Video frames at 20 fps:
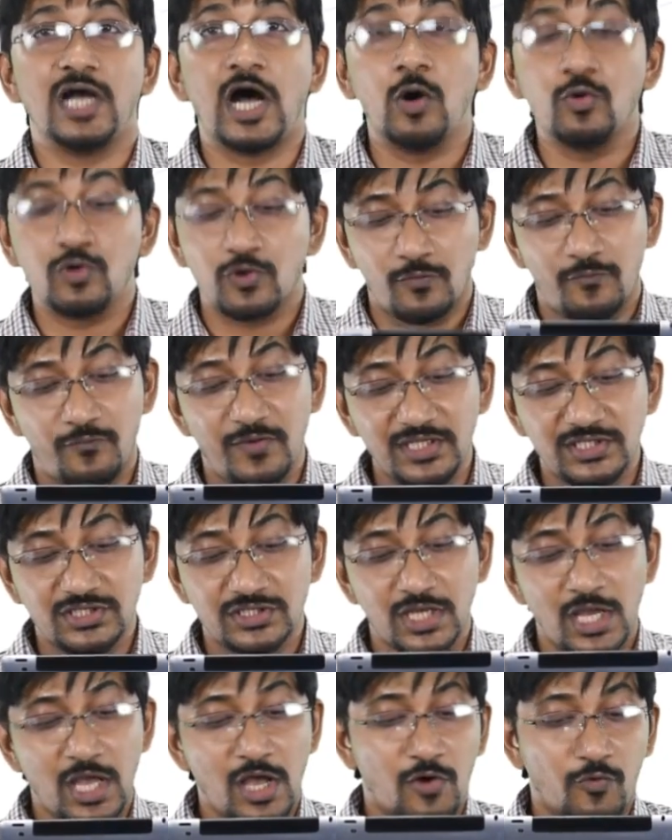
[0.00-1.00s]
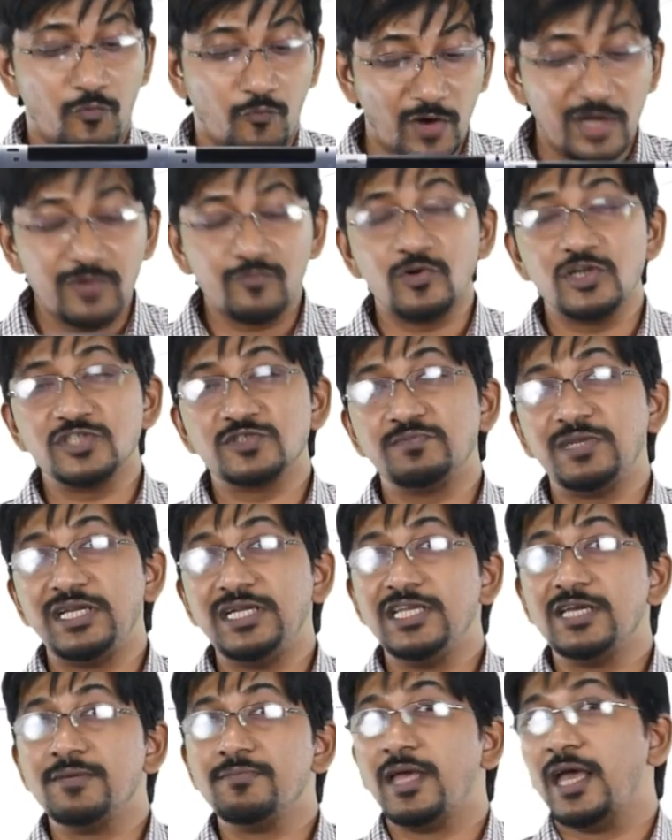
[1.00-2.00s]
out of which 1 was
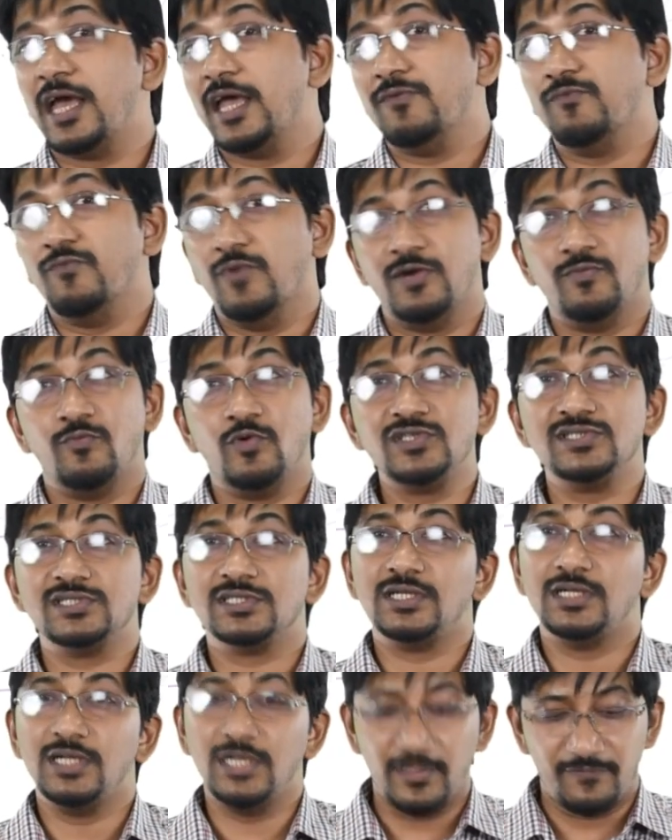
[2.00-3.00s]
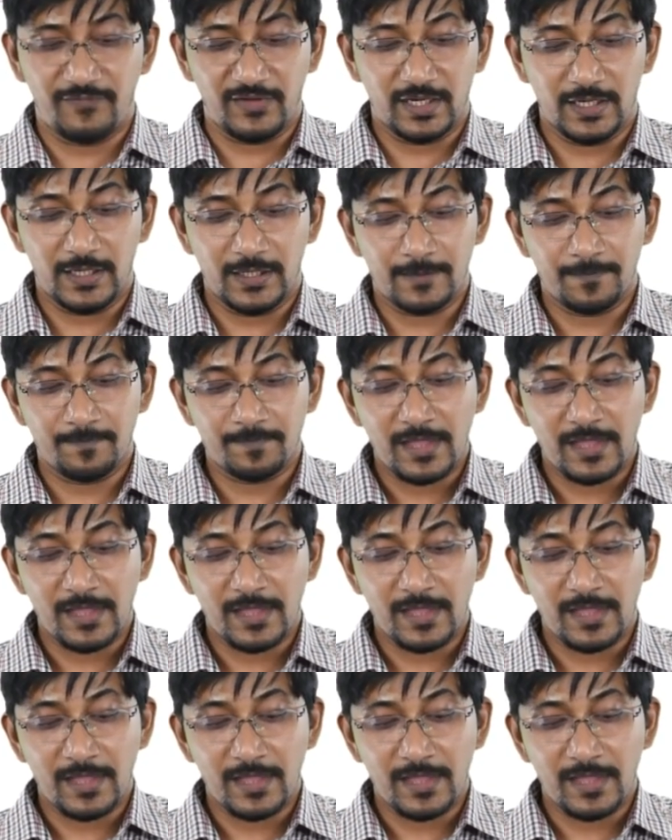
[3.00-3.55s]
medium and 1 was difficult.